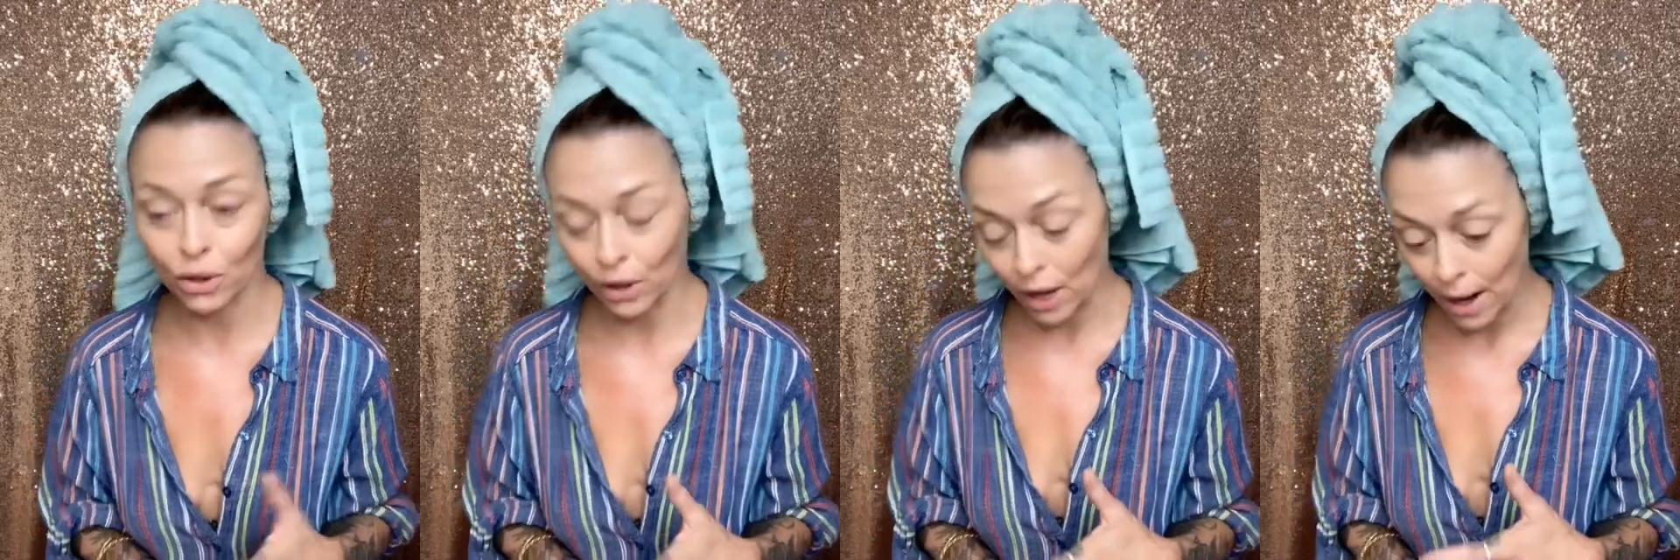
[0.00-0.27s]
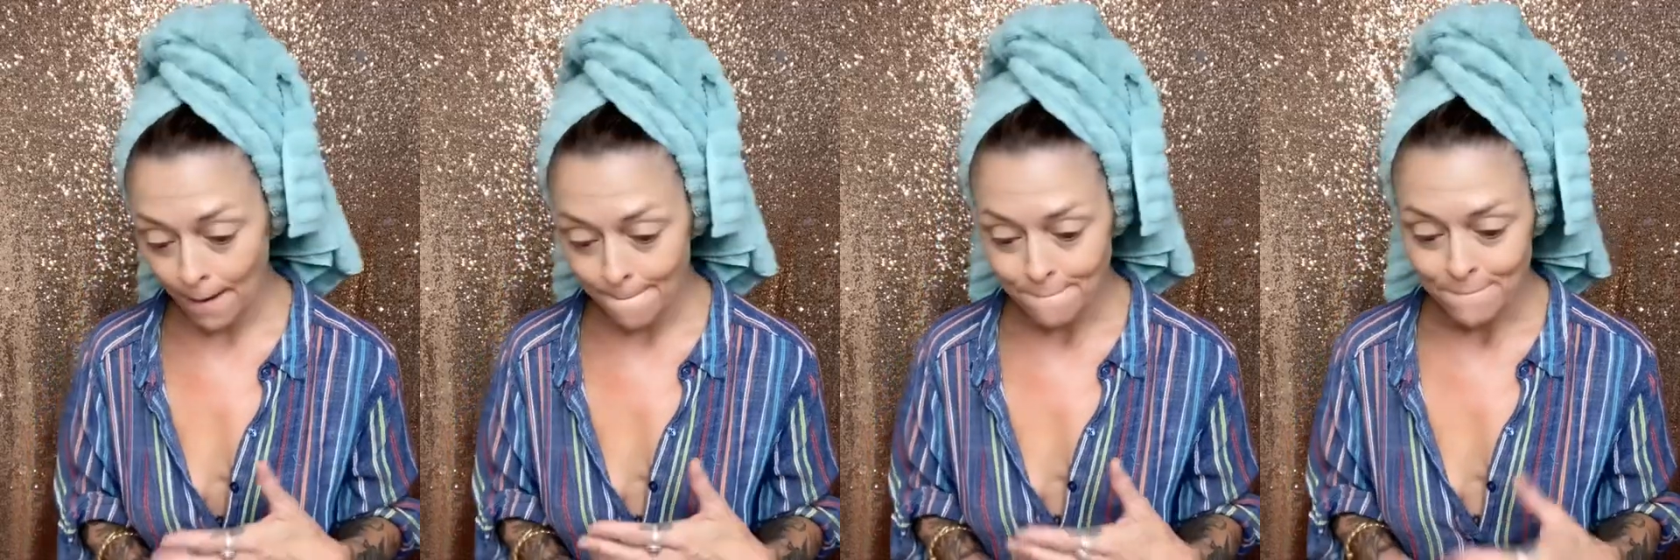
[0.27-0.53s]
or
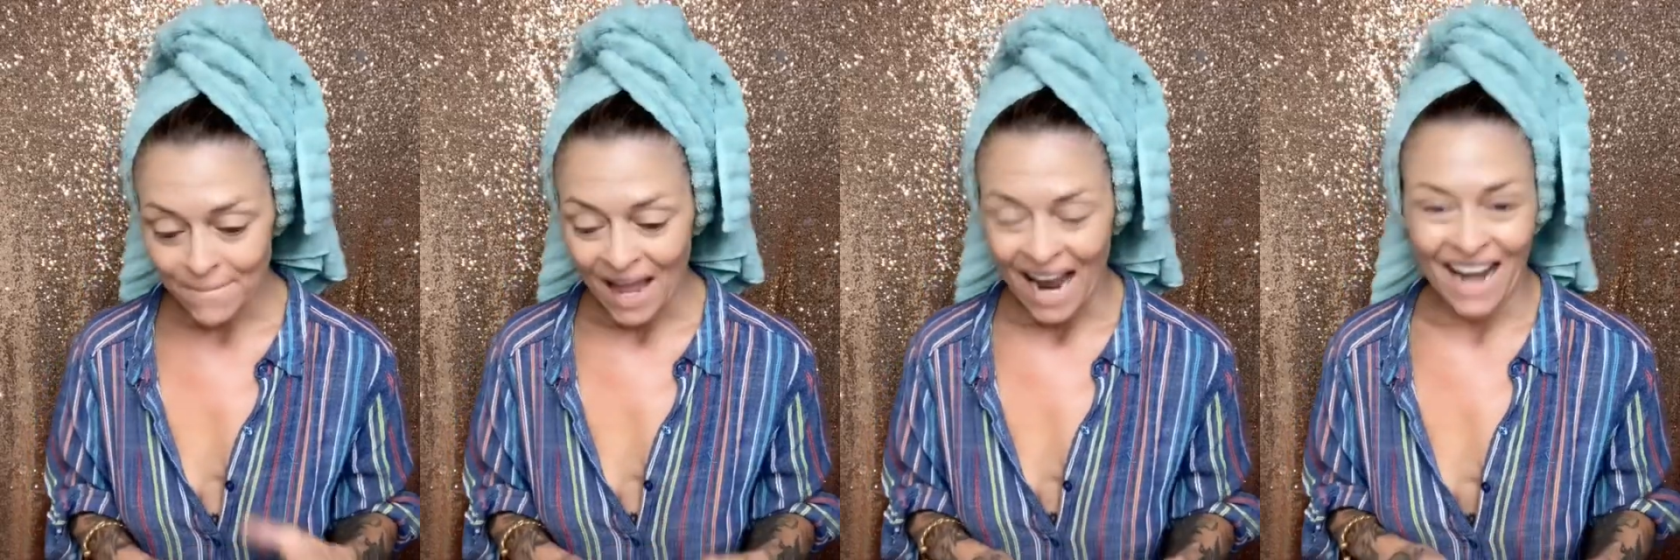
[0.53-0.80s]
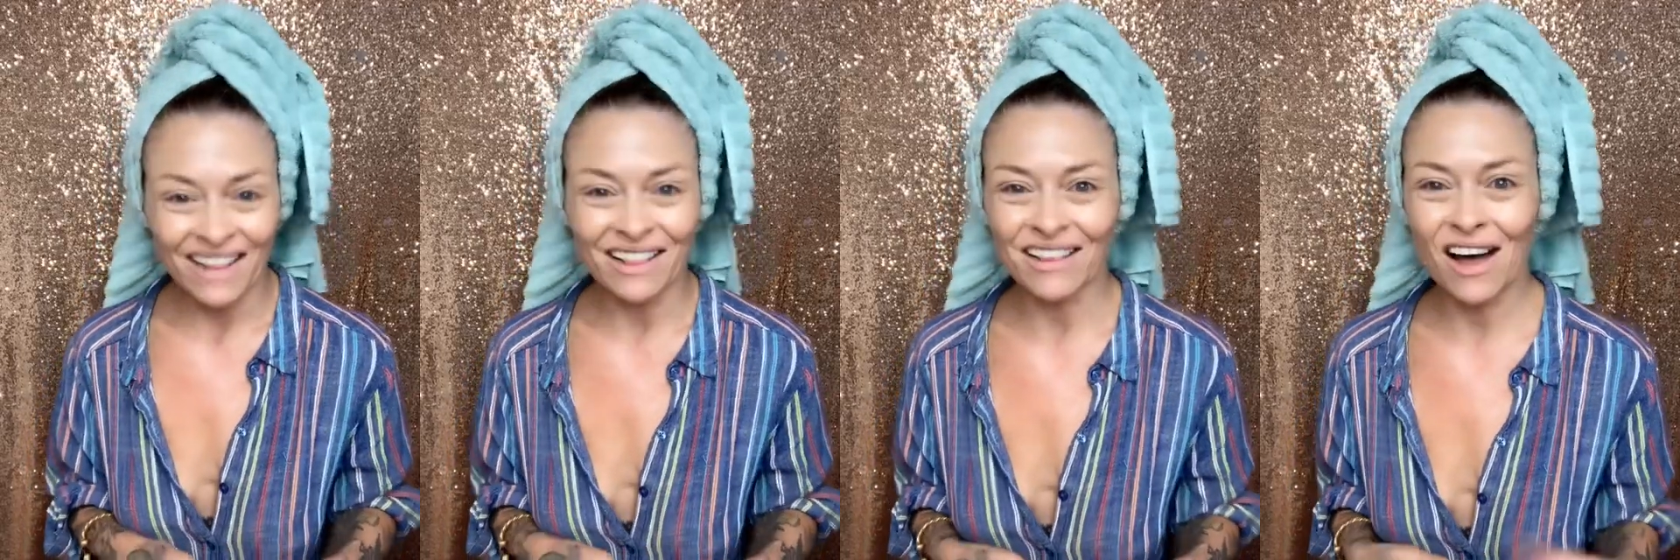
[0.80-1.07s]

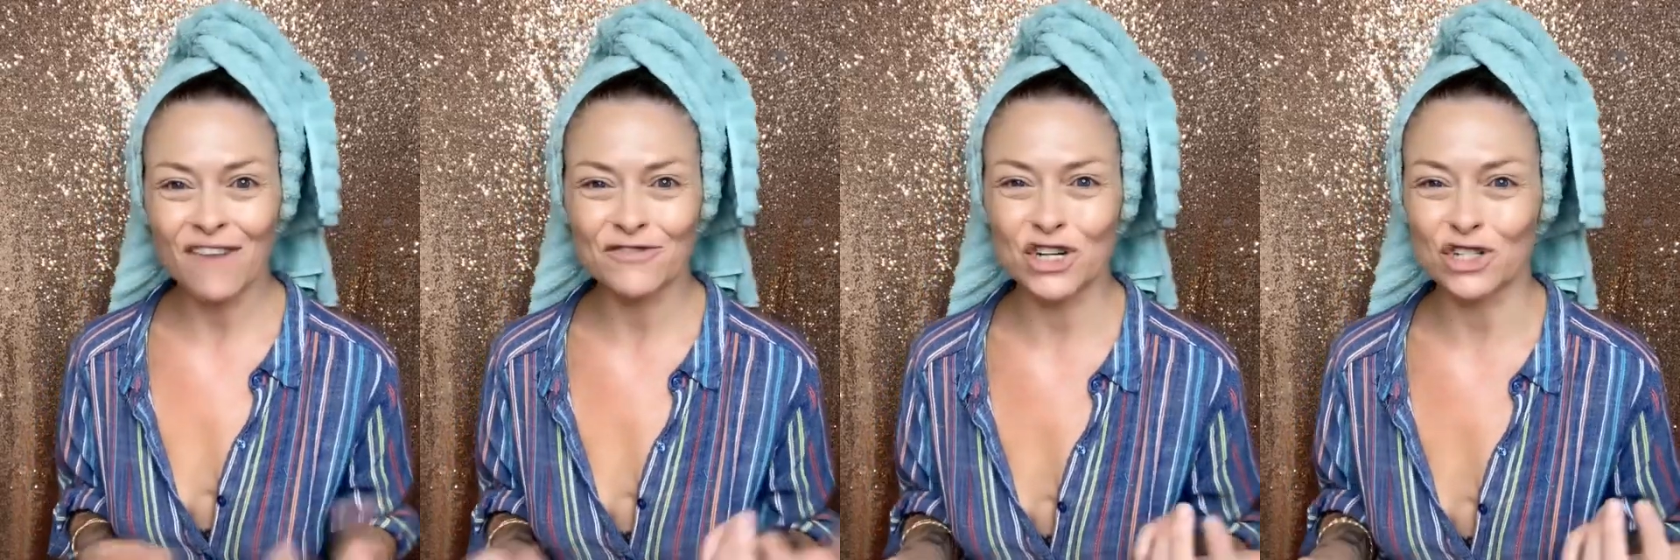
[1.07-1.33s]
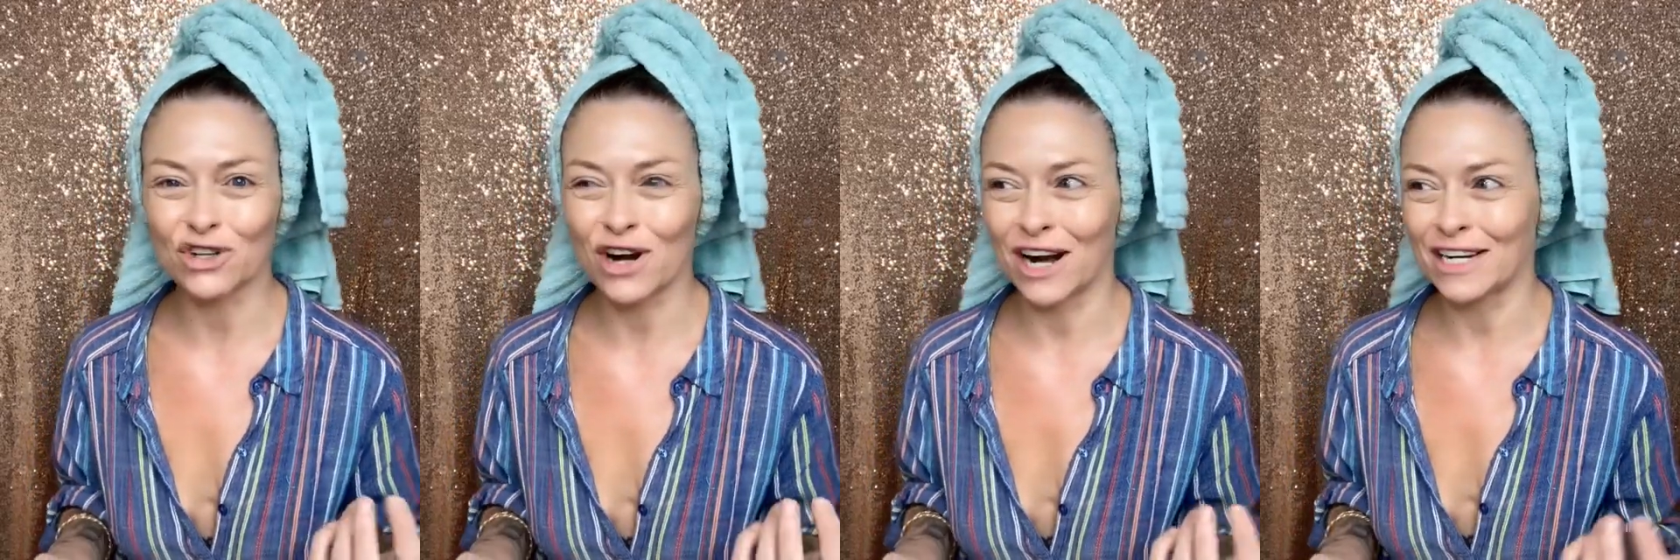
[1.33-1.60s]
I'd love to
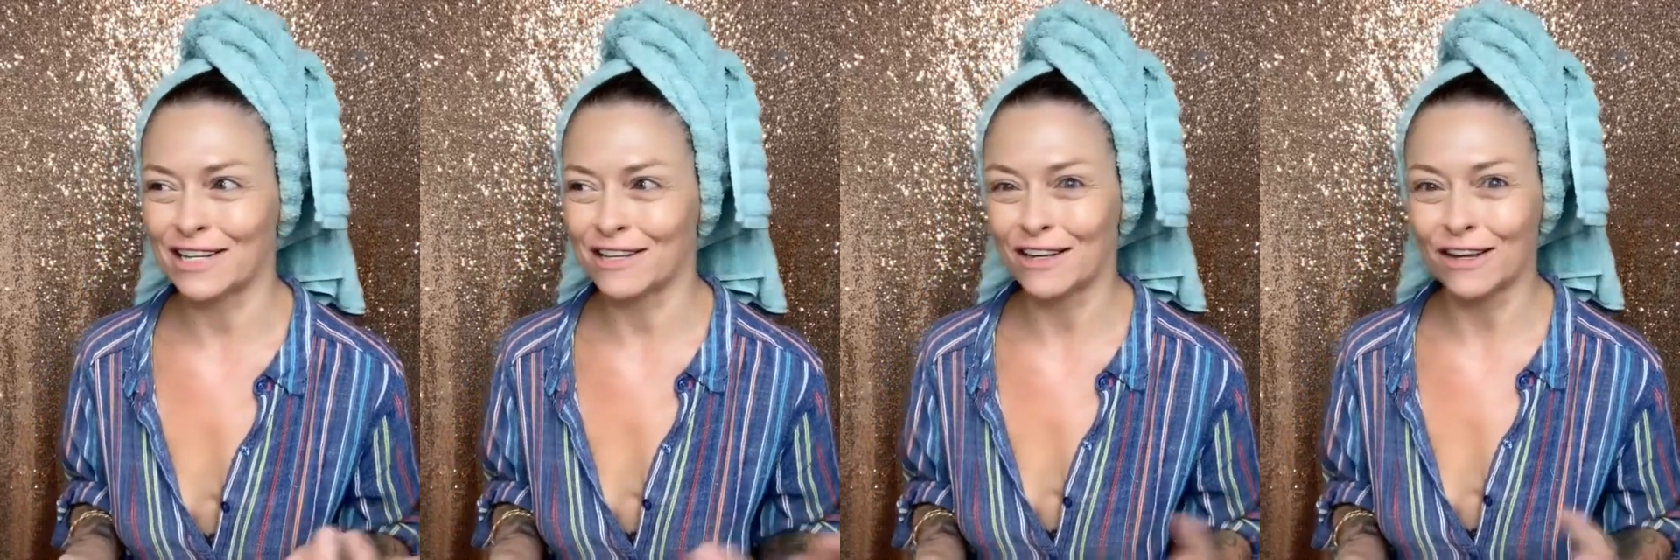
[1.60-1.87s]
try,